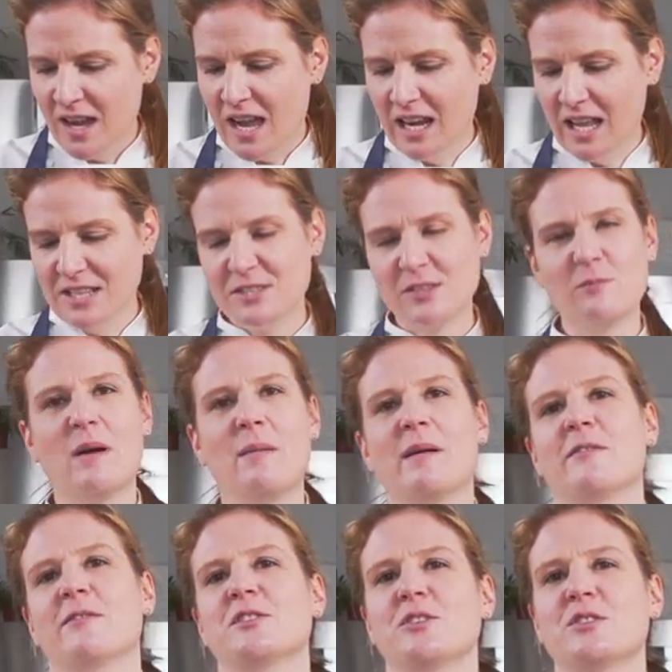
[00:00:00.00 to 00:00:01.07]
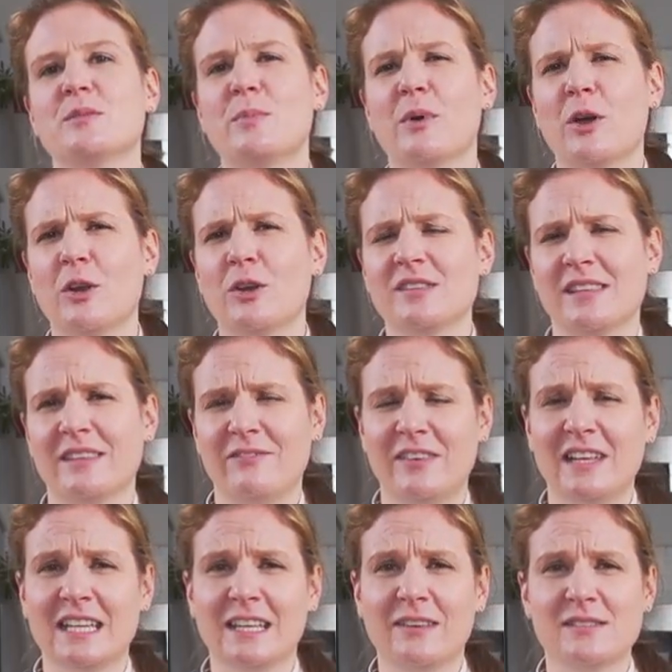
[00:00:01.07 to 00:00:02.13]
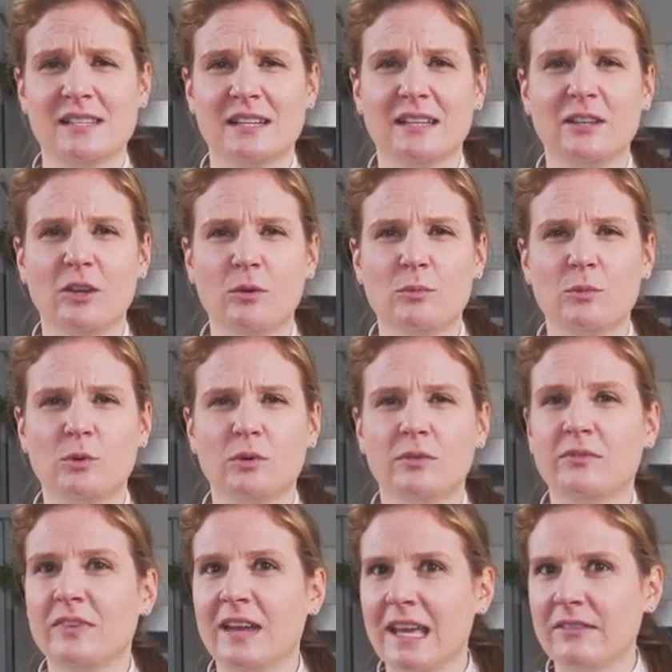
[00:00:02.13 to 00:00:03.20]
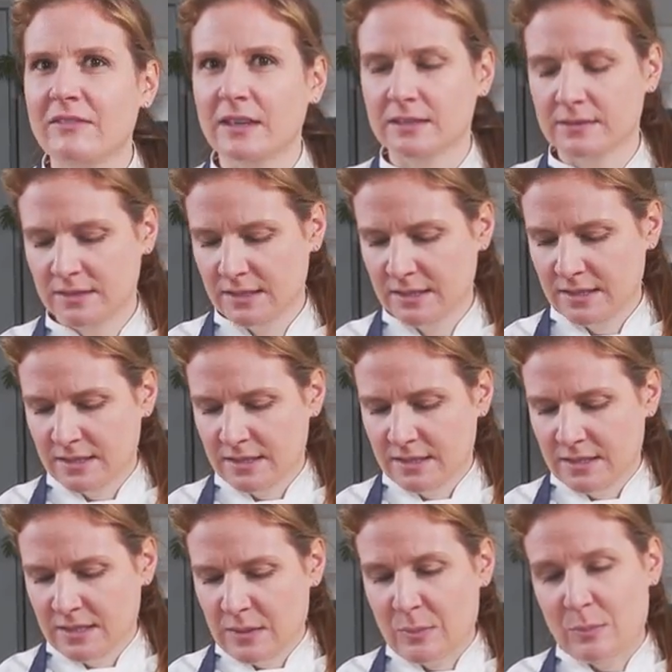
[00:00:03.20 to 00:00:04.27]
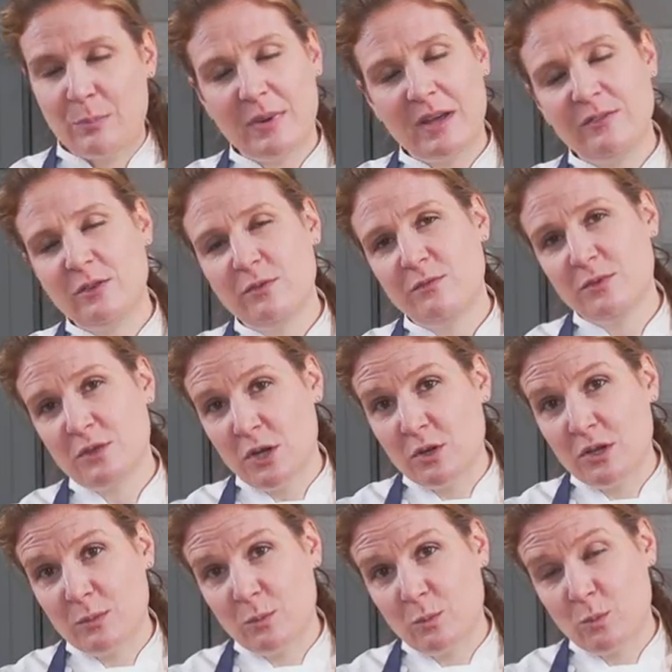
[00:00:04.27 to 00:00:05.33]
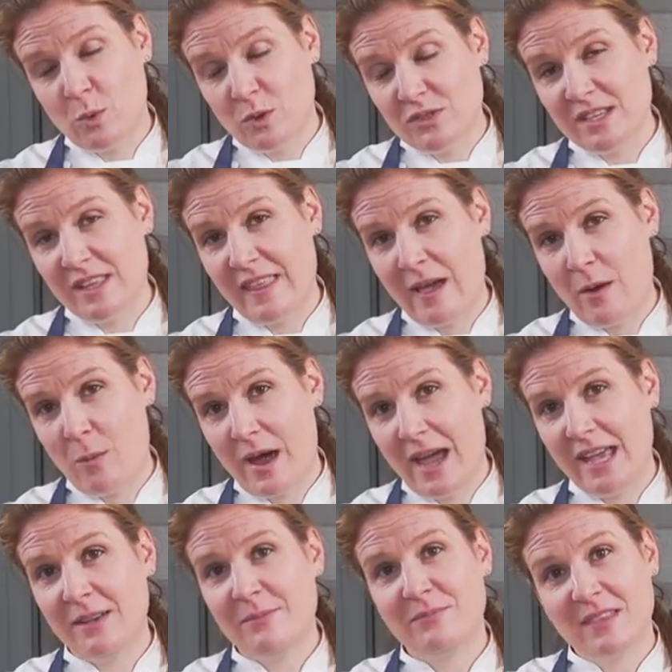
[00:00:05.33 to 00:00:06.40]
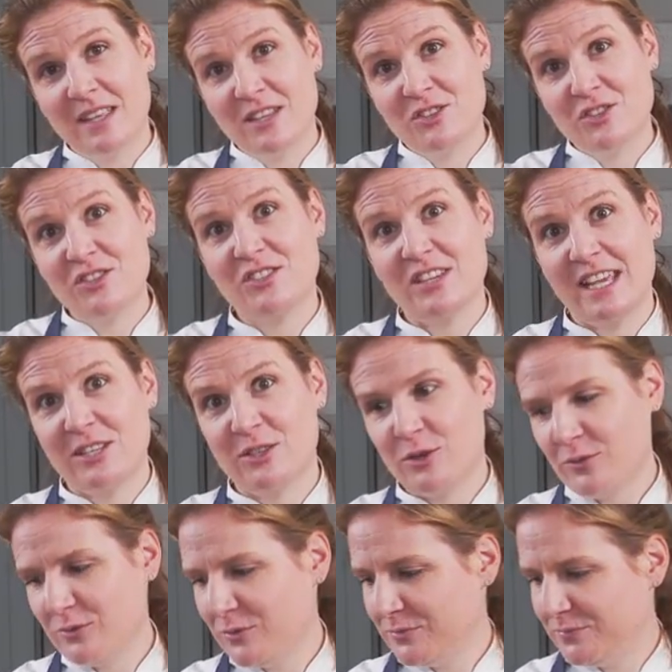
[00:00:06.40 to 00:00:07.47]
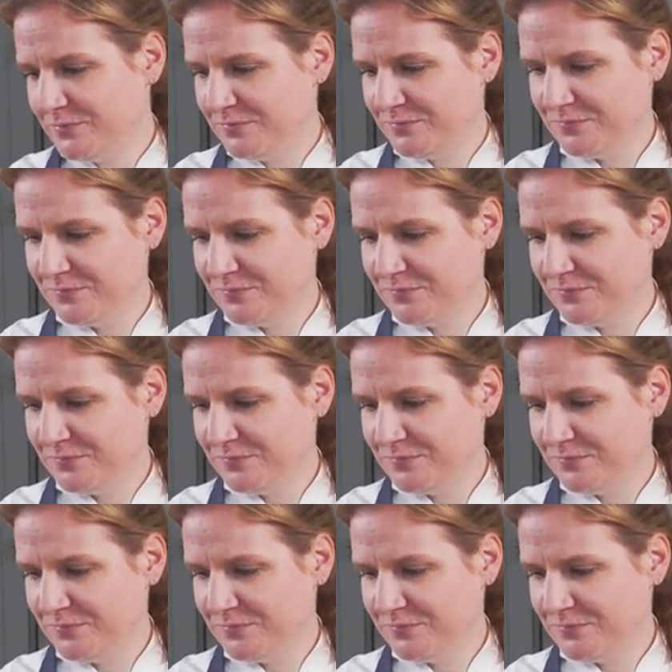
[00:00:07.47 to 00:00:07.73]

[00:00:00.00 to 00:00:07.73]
I like to serve my monkfish on the bone because I feel it gives it a lot more flavour. But if you don't want it that way, just take it off.